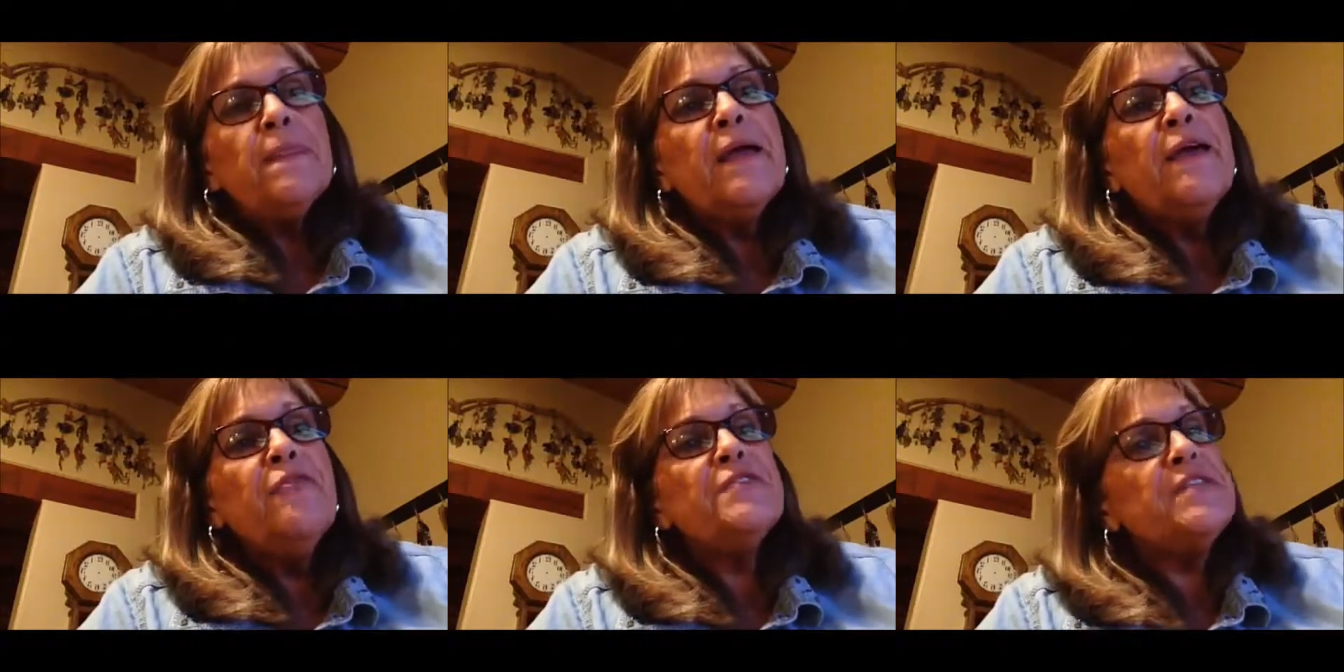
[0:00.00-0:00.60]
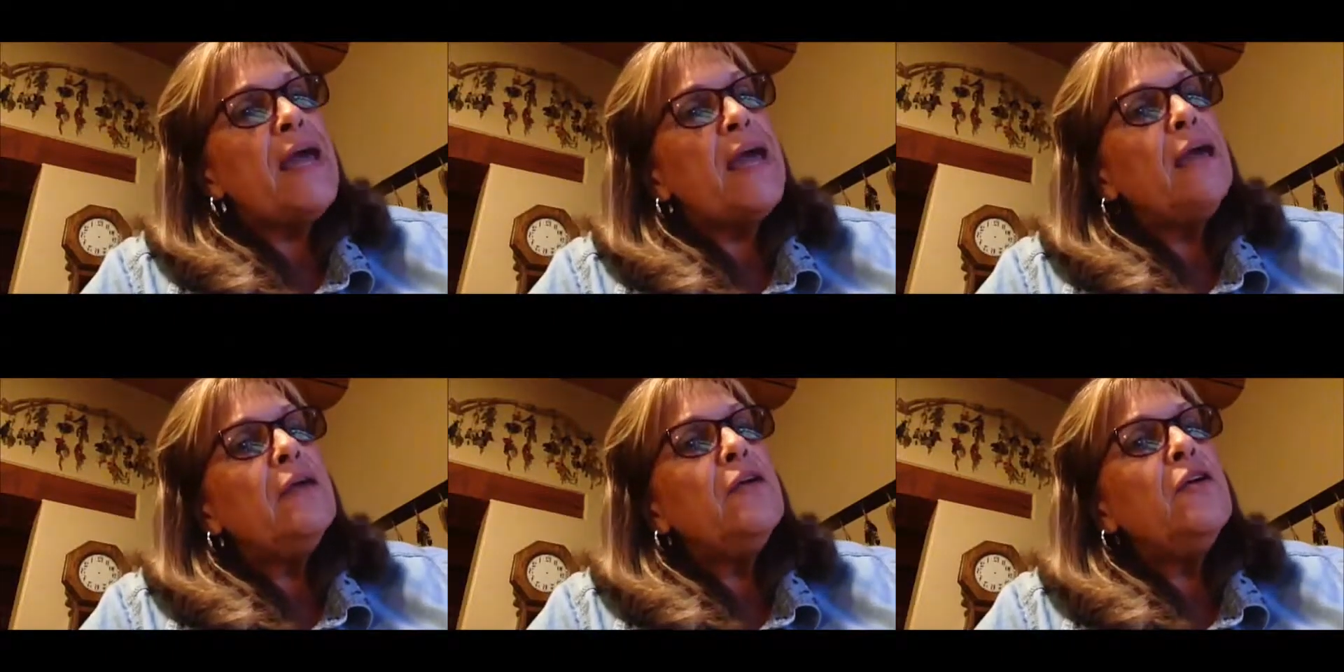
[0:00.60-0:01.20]
if,
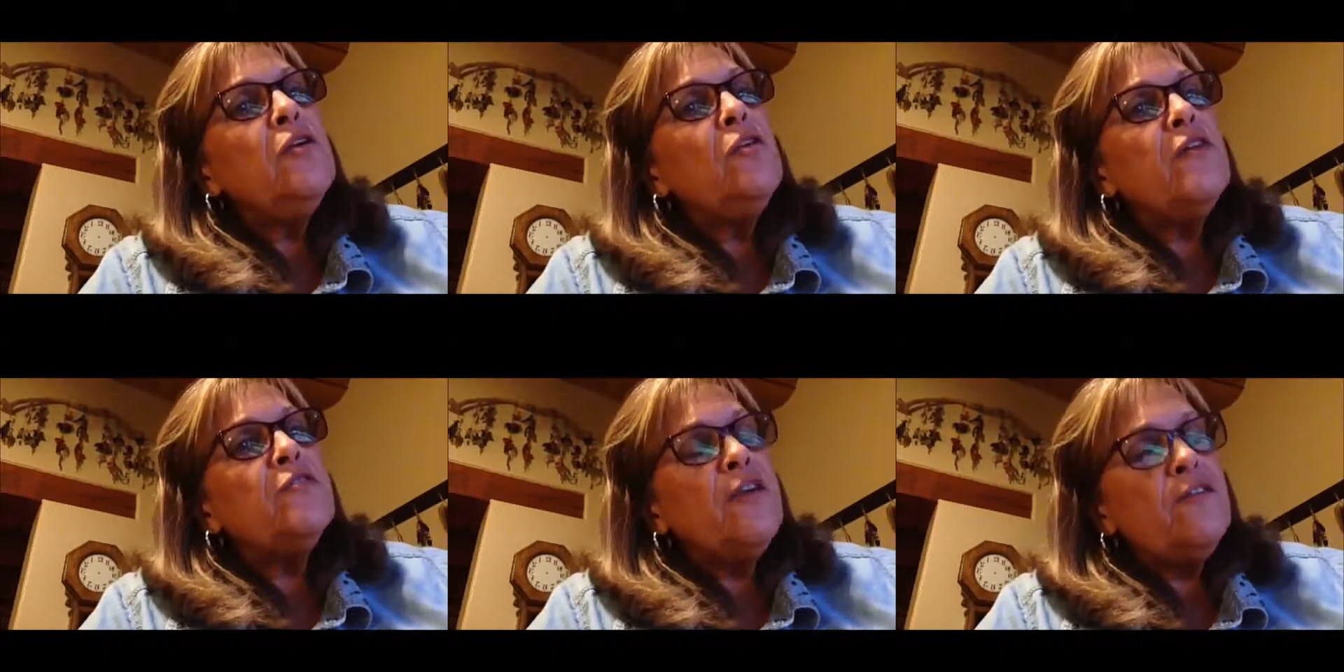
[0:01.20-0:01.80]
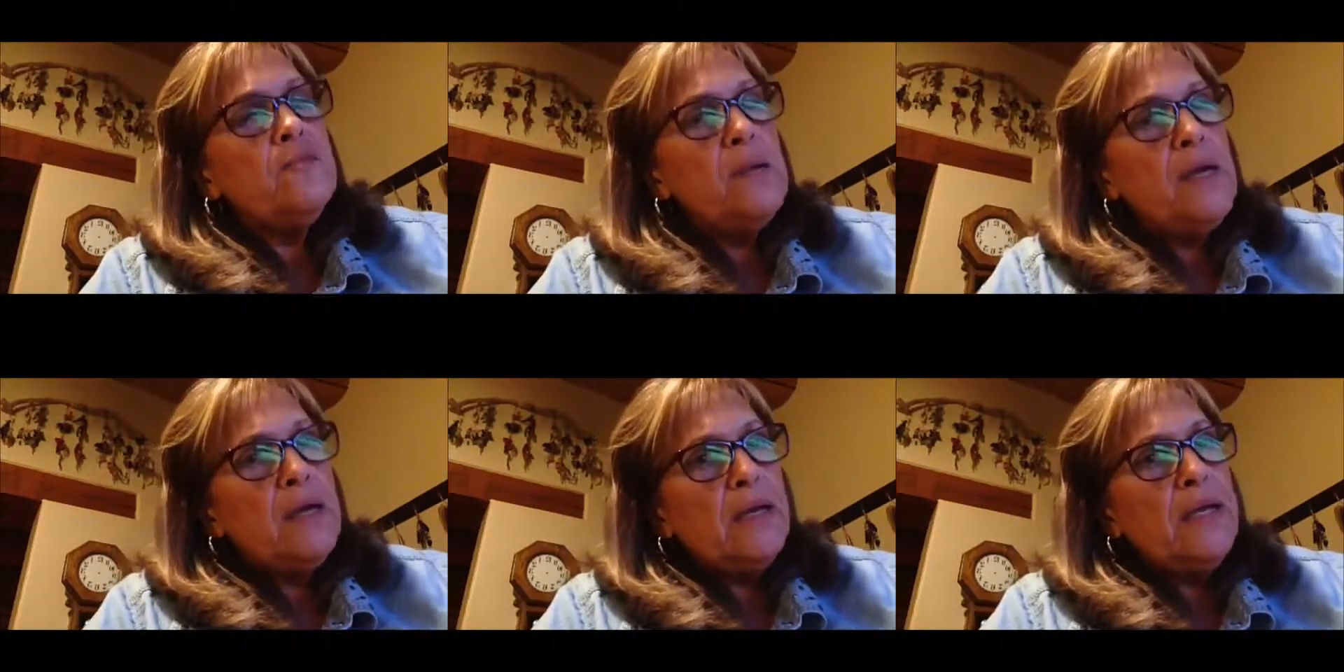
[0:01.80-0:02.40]
say, you have given
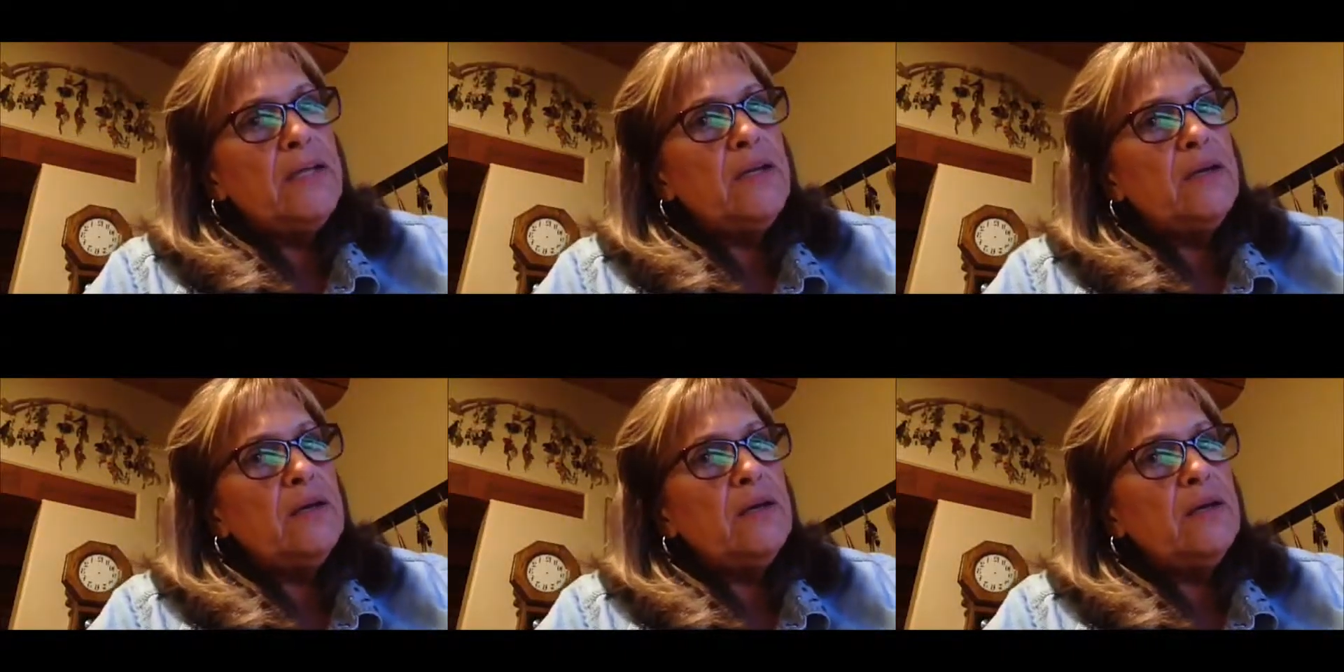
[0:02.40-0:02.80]
me an